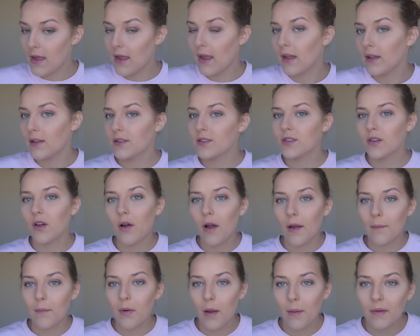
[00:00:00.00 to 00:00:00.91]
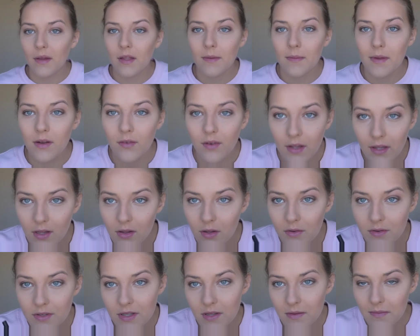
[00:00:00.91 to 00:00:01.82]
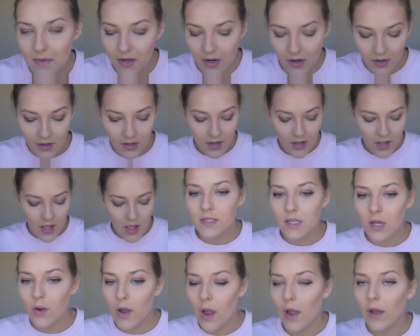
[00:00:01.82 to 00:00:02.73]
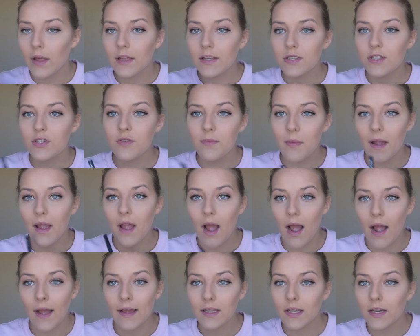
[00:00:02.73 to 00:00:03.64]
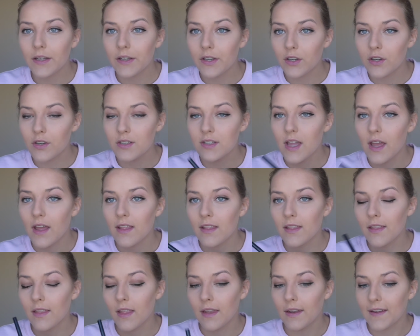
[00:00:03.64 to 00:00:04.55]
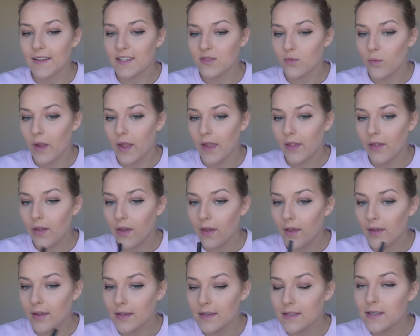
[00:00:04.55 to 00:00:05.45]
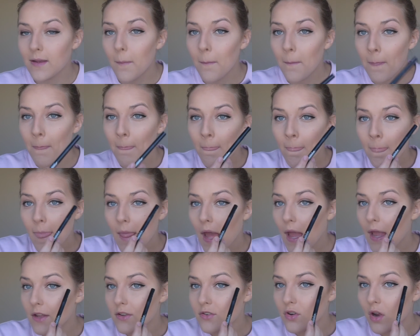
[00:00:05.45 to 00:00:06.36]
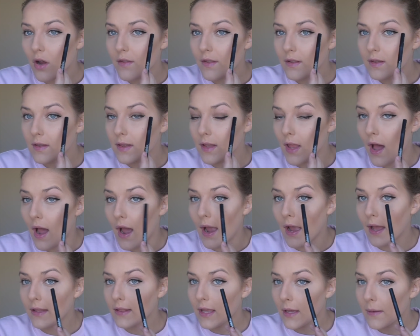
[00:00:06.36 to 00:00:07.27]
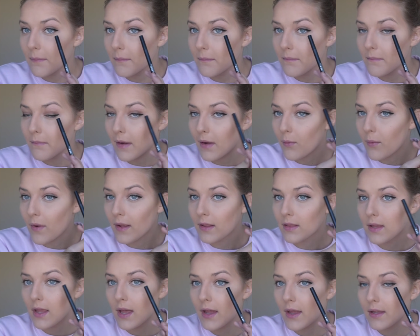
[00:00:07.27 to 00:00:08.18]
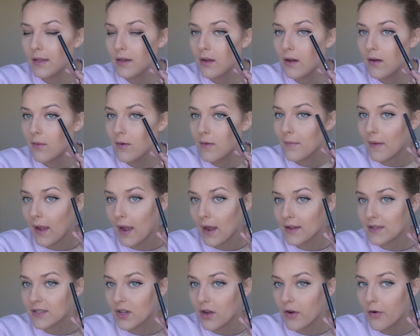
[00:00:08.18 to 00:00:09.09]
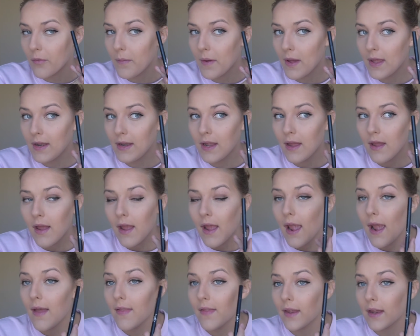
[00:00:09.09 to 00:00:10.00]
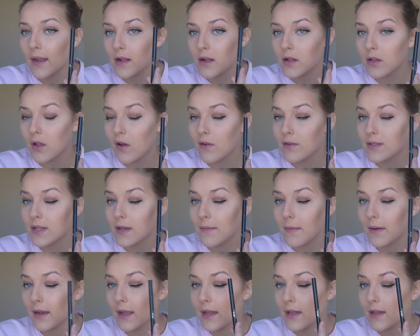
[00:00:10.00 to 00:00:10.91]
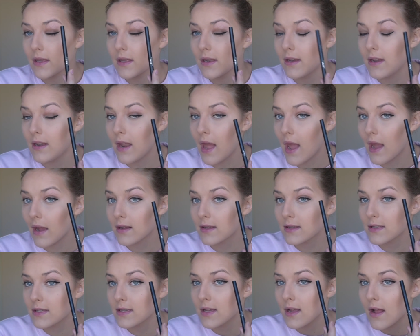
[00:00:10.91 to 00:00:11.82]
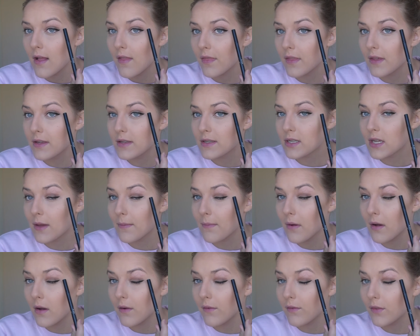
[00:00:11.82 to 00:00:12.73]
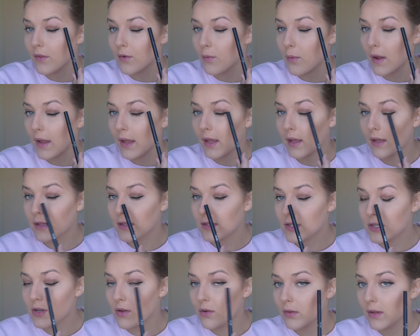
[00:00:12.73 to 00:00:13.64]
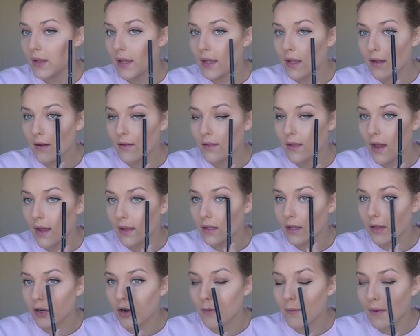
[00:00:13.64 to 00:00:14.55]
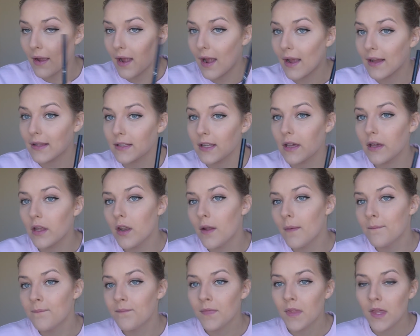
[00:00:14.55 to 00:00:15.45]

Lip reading: And so I'm probably gonna be really close to the mirror. So how I like to do my eyeliner to get a nice wing is I draw the line, like my wing line, with my eyes open, and then I close them and I connect the tip of the wing to like the eyeliner on my eyelid,